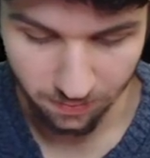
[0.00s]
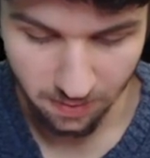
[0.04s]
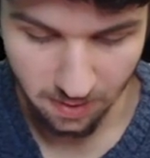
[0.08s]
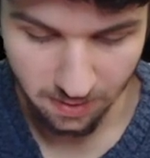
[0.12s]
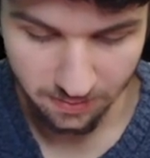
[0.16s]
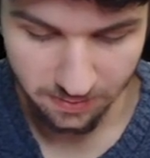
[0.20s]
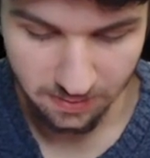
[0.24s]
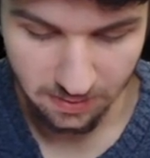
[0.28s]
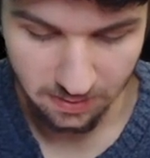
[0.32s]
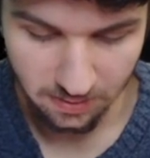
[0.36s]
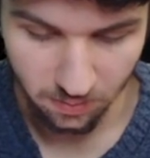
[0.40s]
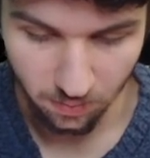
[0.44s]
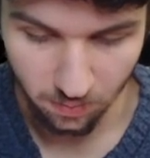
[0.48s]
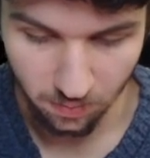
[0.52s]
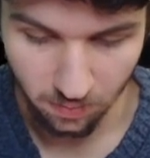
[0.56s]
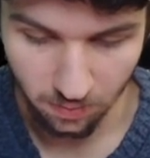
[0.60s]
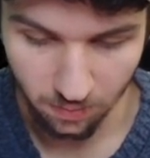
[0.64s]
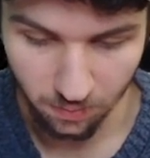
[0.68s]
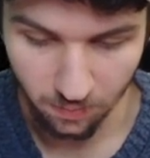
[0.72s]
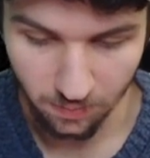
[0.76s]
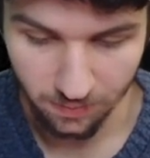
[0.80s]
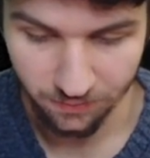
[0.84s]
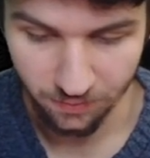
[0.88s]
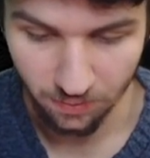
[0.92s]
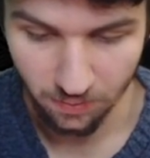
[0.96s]
Not the end of the
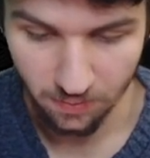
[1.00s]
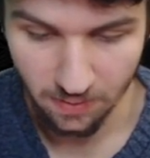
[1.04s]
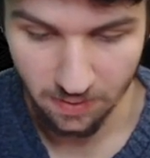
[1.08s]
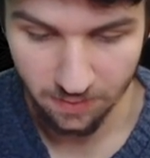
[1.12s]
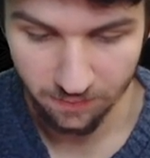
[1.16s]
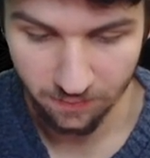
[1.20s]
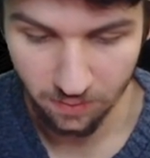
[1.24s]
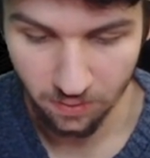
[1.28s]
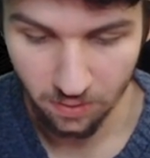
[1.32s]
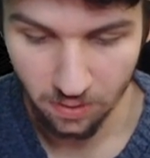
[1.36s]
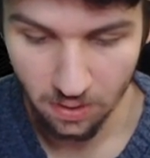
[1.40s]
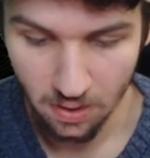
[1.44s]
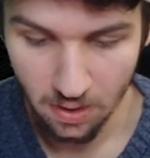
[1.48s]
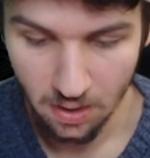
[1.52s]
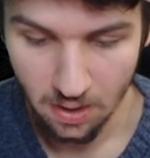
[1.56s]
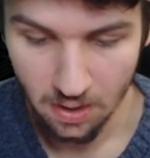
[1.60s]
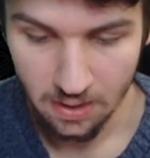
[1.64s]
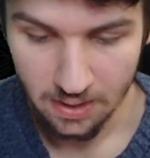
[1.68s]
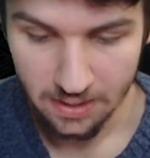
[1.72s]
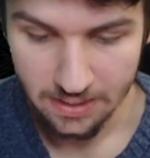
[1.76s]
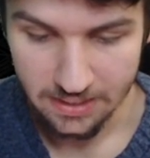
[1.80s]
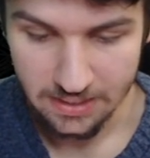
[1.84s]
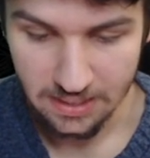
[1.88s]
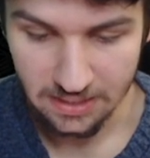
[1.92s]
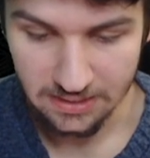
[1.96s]
world whatsoever.
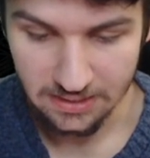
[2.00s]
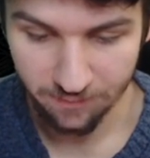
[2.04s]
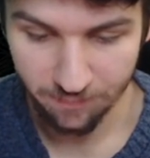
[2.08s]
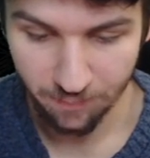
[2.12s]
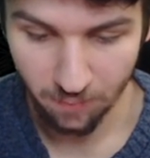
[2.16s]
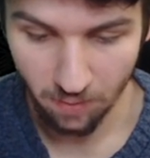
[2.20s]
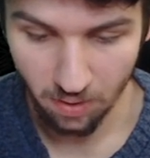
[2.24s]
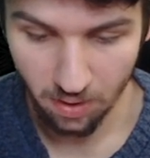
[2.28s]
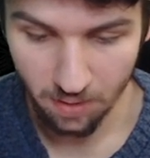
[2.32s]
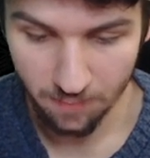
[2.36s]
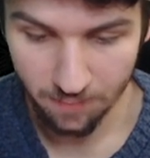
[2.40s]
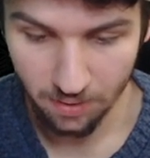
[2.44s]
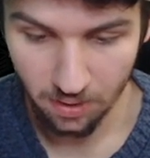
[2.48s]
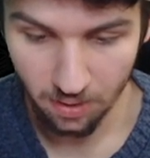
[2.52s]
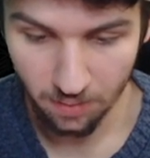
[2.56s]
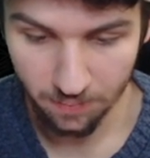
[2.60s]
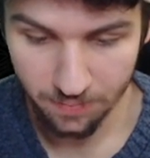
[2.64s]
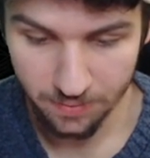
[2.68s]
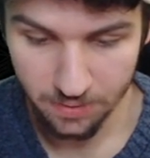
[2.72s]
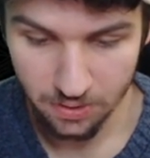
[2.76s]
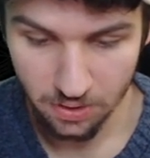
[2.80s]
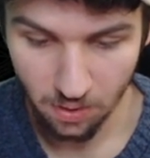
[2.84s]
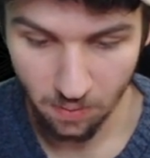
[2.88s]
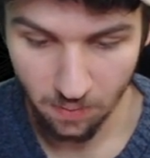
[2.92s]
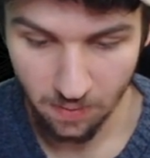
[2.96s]
He does have barb barrel,
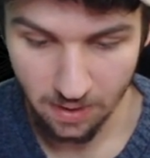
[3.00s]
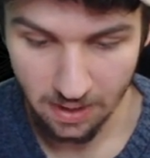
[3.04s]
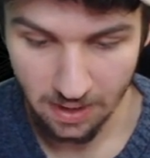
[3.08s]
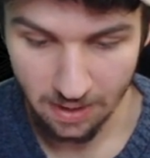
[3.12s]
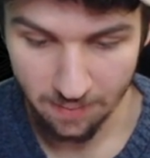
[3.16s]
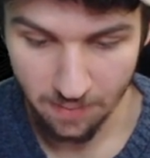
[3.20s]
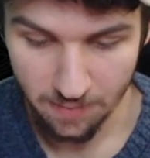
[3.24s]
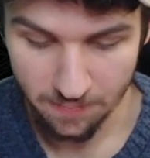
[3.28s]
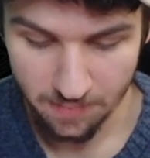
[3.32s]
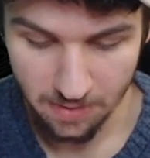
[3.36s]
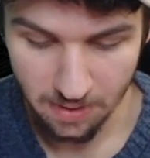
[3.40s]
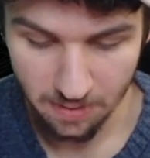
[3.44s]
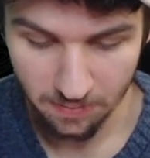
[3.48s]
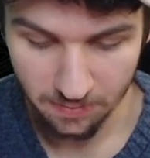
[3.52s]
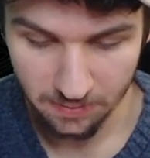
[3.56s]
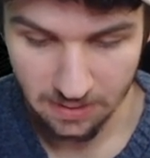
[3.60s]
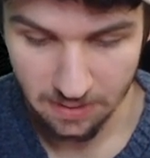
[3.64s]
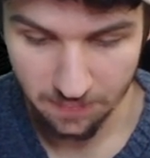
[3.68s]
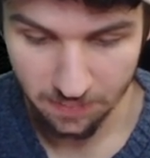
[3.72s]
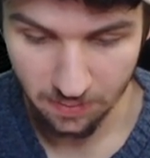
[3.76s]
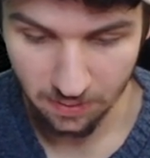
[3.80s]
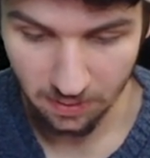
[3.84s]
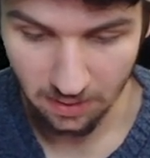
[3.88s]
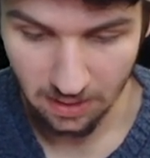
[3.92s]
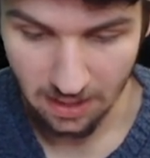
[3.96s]
but you know what? I might be able to
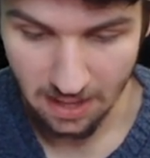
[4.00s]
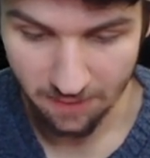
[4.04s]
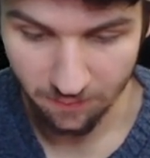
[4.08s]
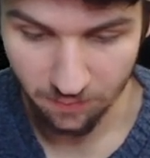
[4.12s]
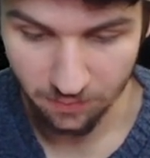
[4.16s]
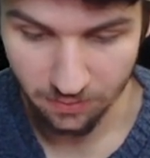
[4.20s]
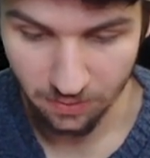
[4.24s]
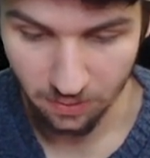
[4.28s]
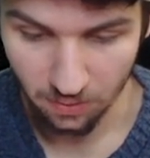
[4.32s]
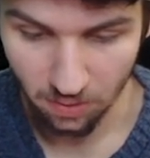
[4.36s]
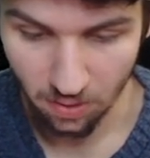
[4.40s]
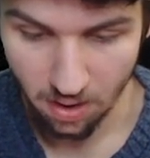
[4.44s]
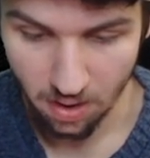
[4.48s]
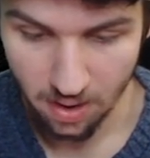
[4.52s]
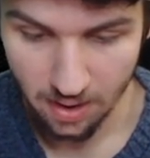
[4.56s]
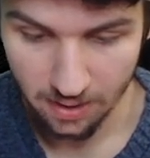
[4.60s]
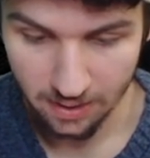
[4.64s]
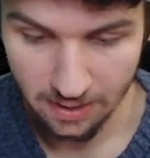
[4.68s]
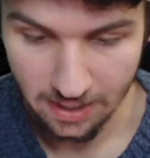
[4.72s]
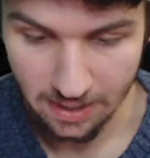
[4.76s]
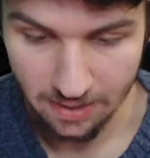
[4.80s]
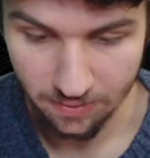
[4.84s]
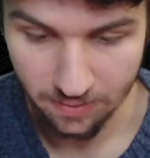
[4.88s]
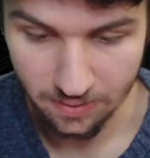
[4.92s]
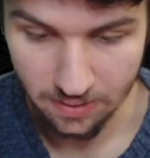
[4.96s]
keep it alive with the log
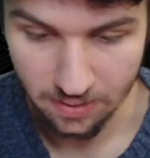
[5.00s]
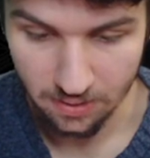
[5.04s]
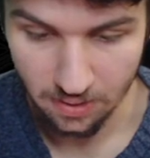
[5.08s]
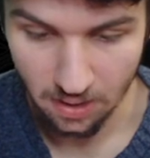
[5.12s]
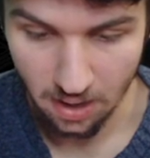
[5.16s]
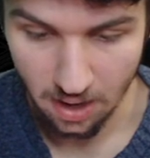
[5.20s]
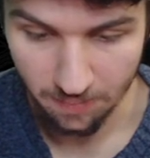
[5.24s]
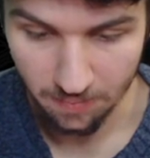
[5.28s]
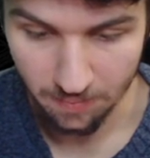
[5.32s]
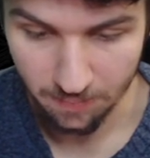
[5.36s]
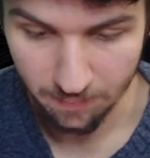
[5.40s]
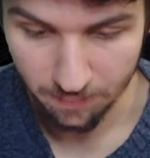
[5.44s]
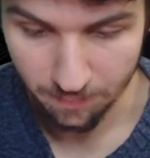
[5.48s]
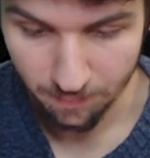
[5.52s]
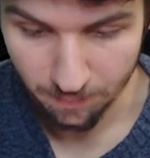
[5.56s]
and the goblin.